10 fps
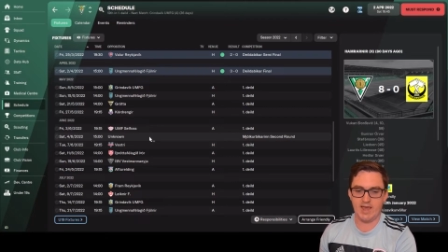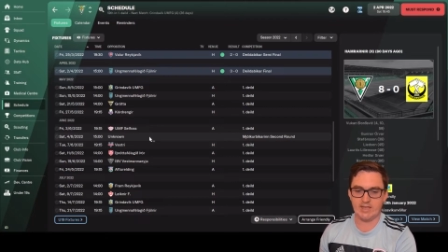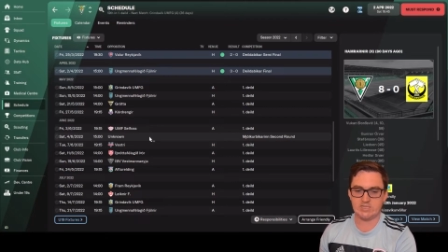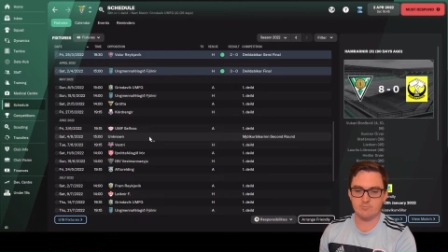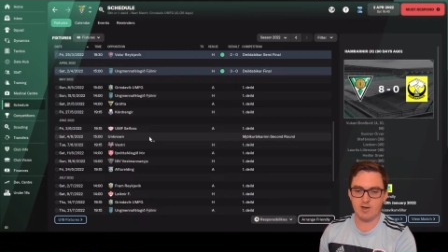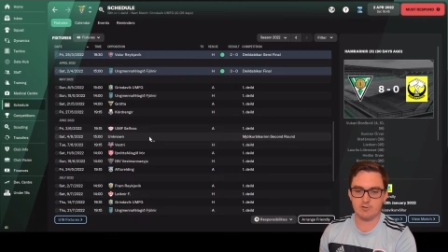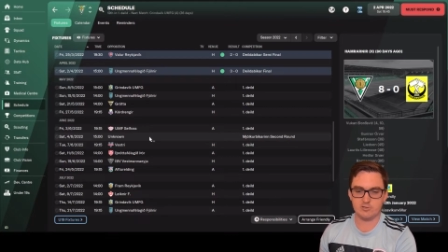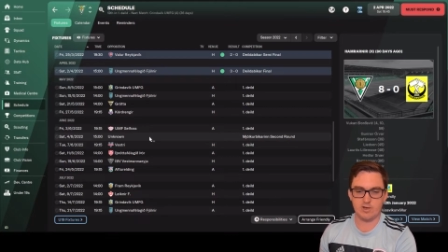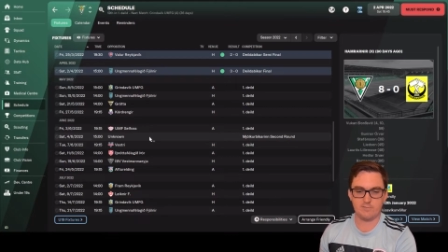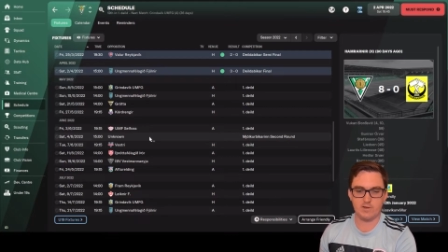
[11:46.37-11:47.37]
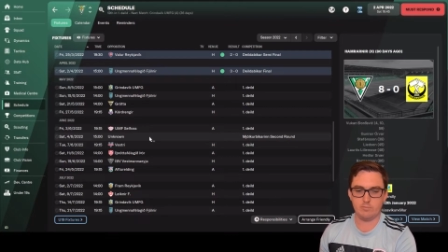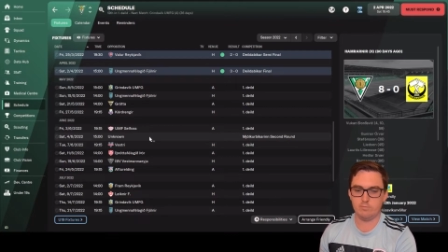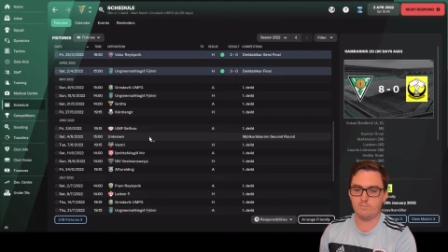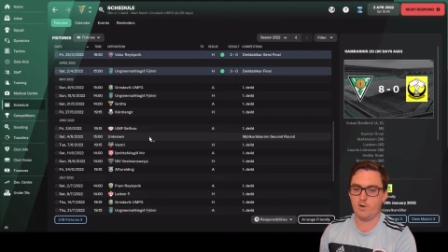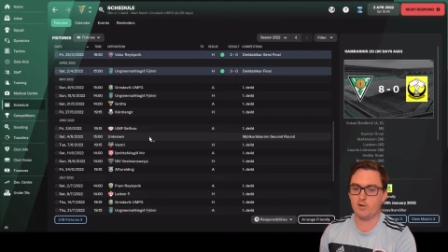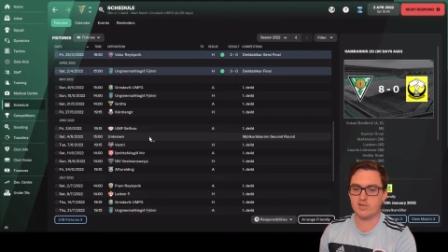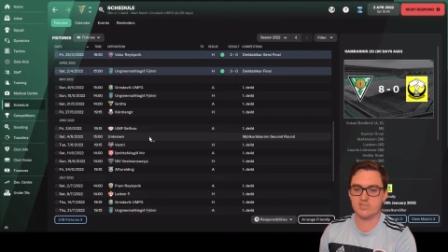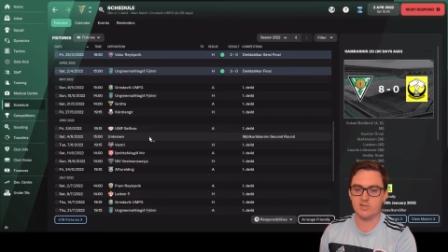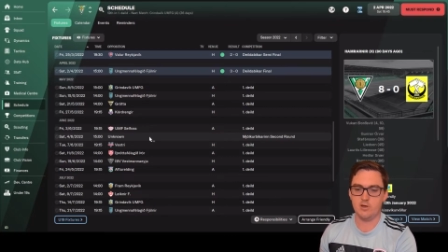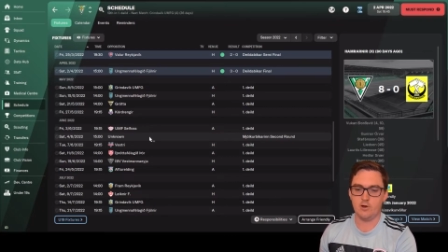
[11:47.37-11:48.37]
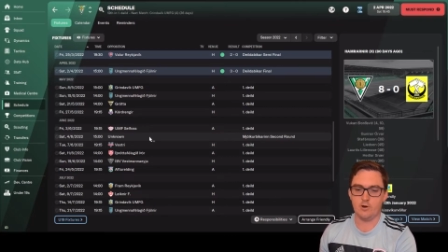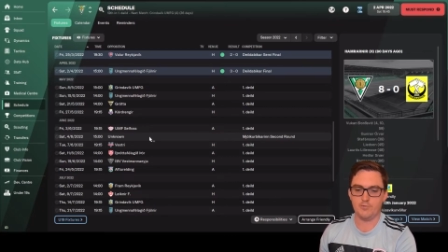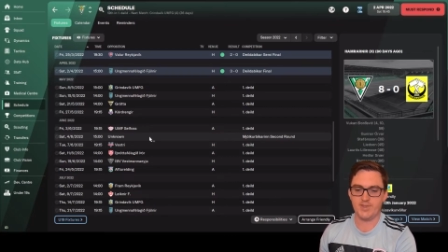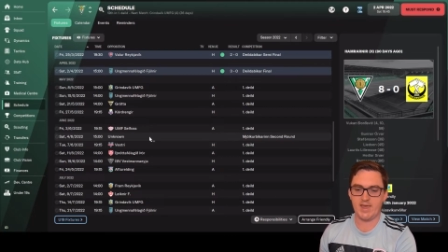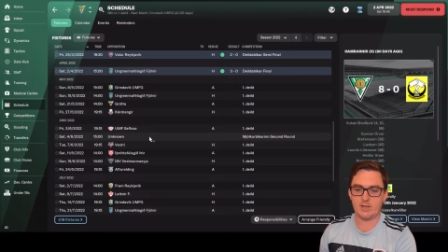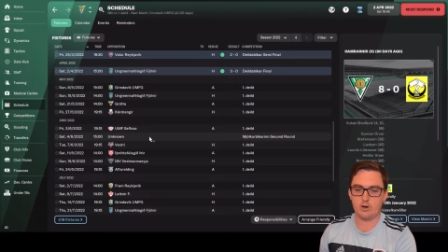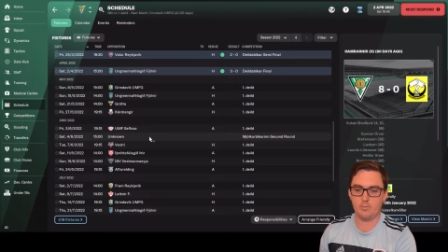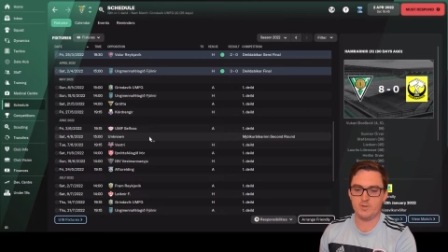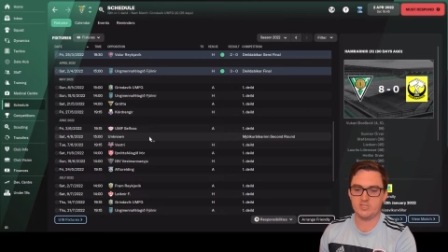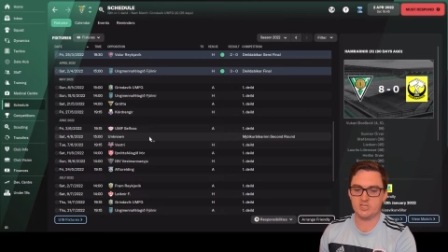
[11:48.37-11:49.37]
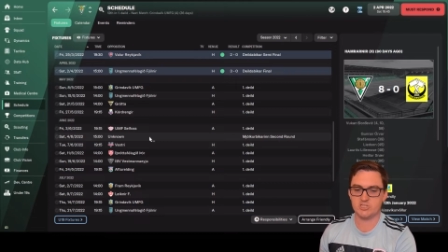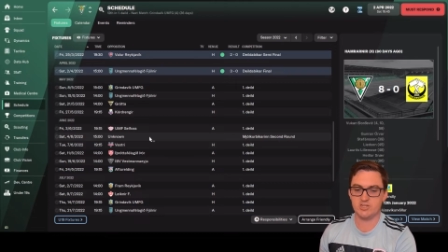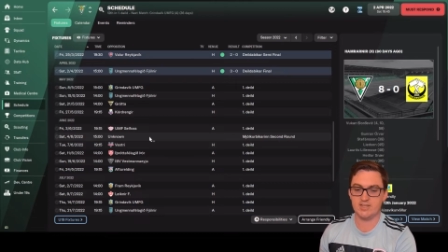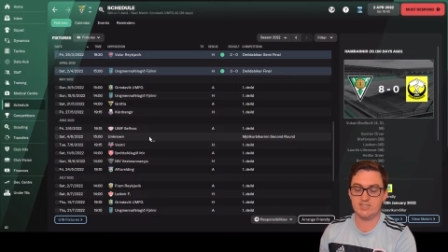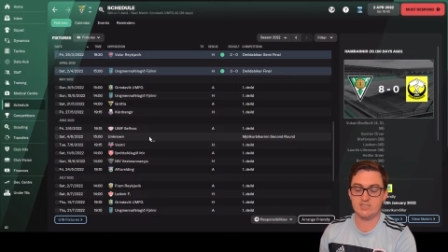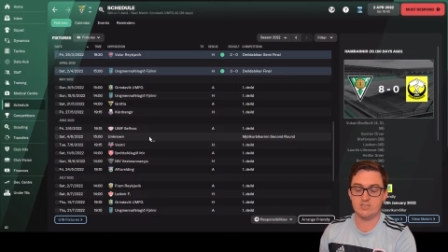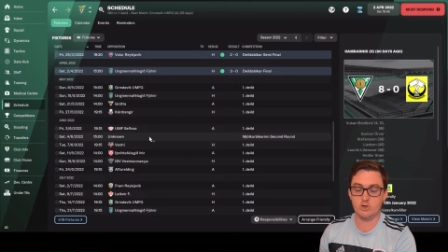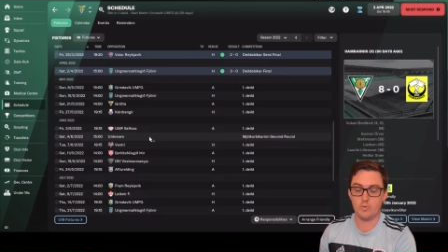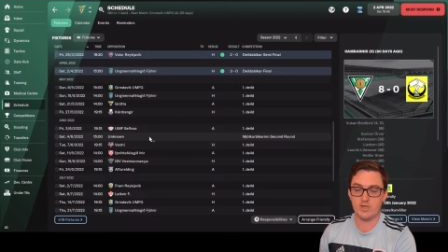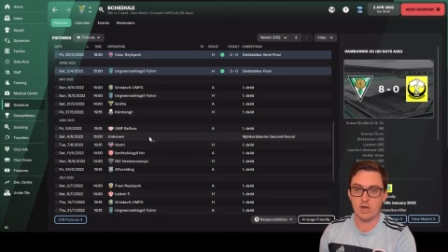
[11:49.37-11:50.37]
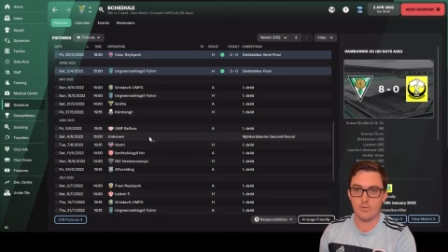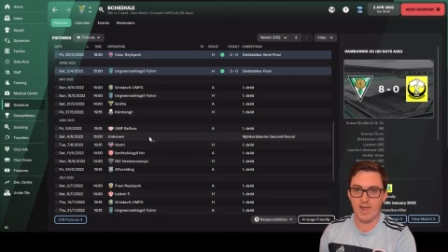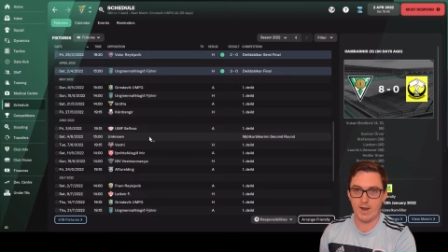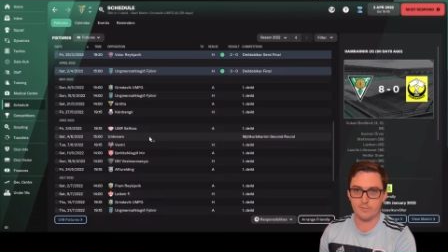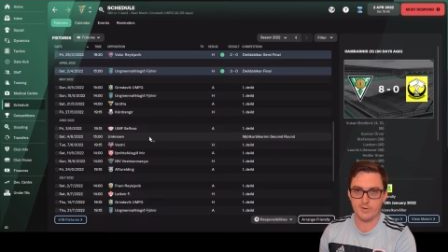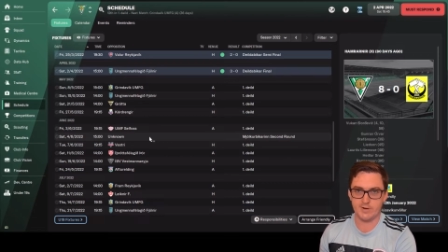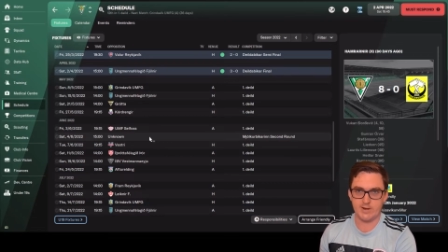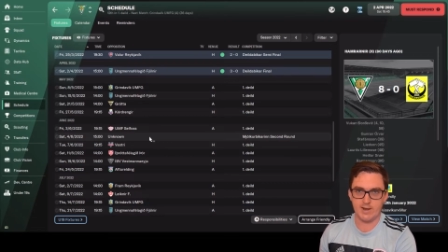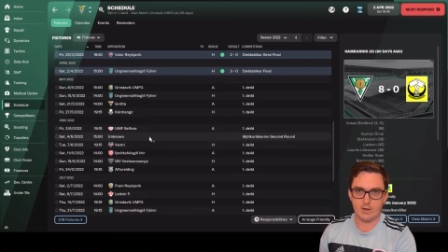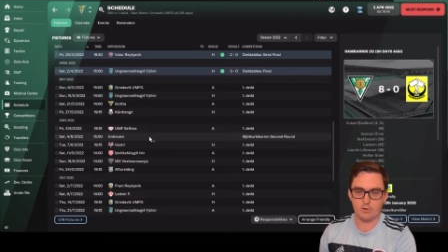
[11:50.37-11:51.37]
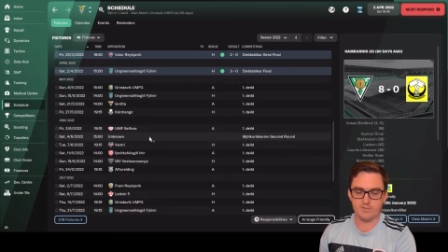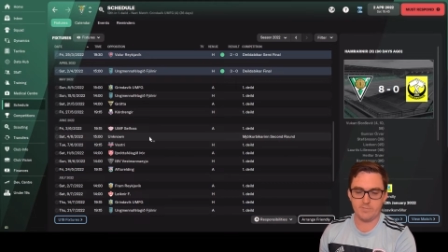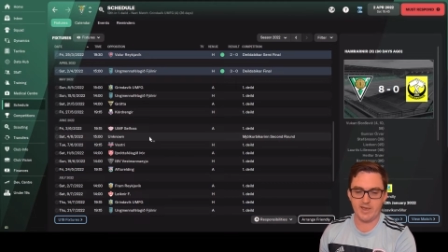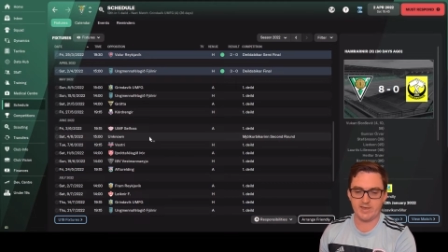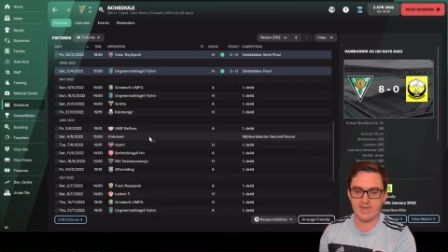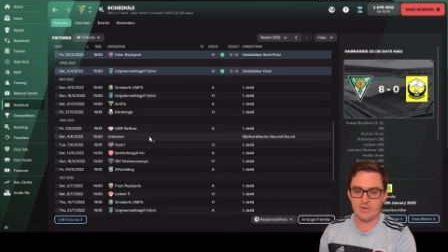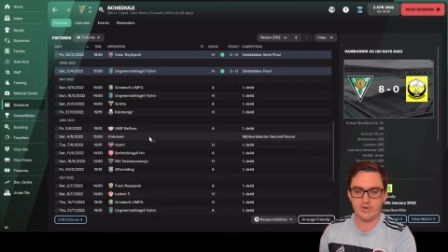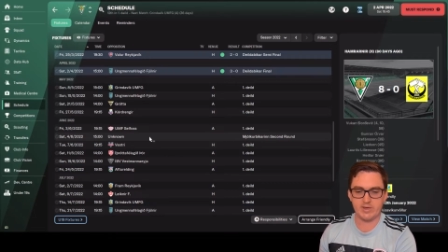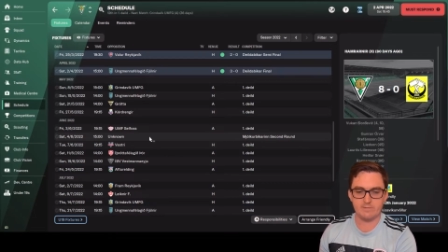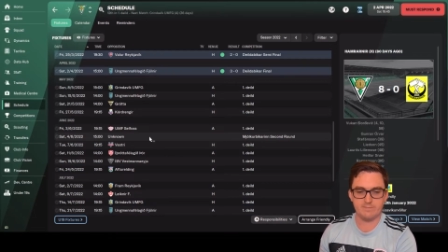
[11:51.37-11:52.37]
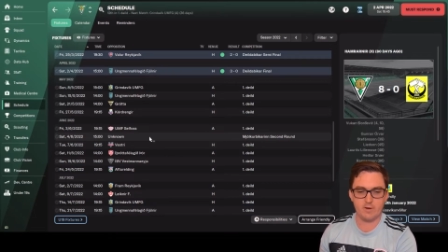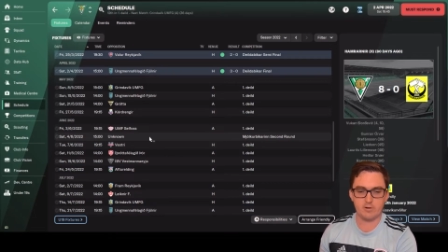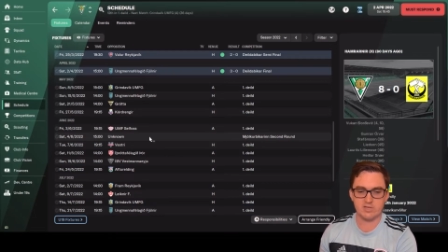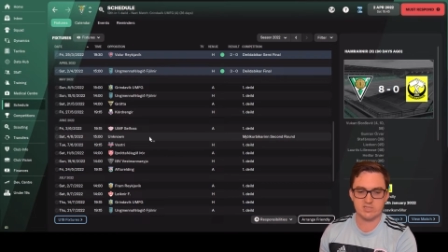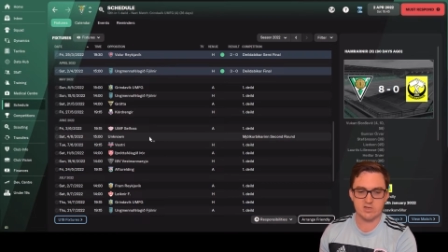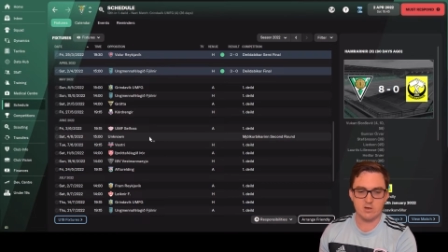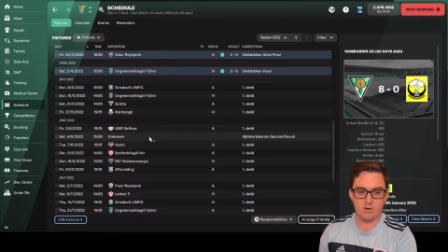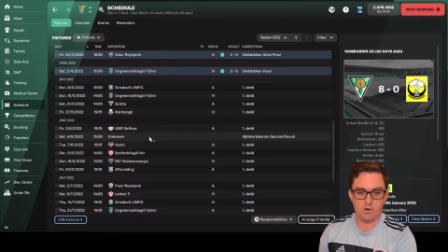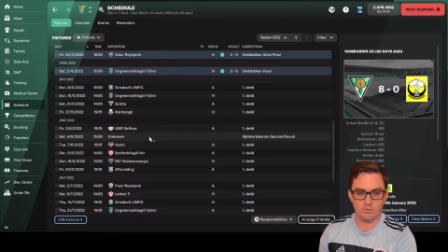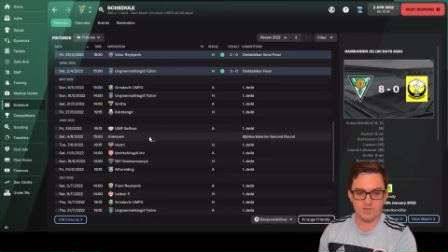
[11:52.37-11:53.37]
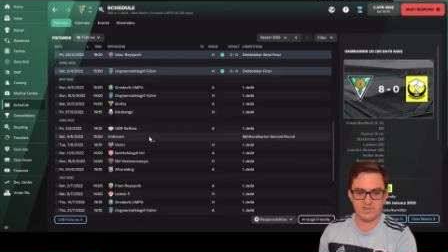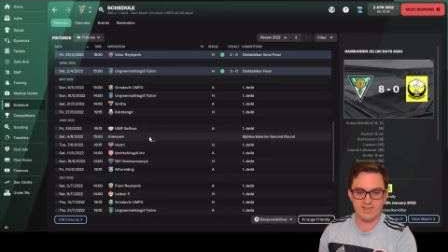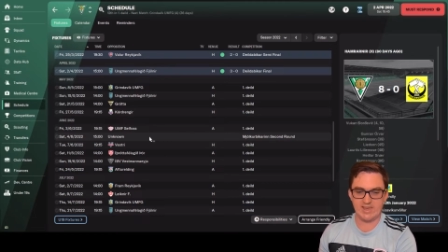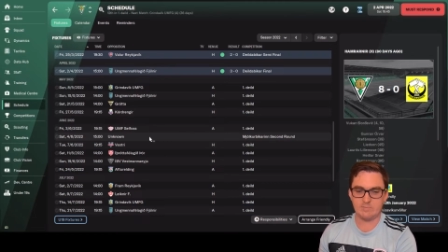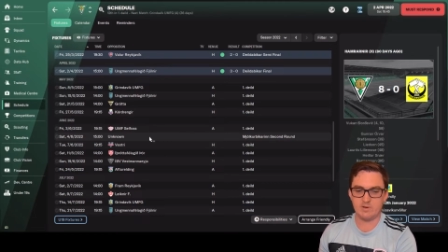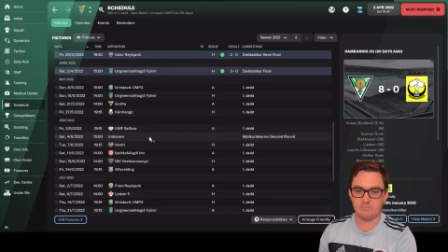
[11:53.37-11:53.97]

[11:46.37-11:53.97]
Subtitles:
as well. So I think we'll focus on that competition at least until we go out of it, and off the back of that we can focus on the league.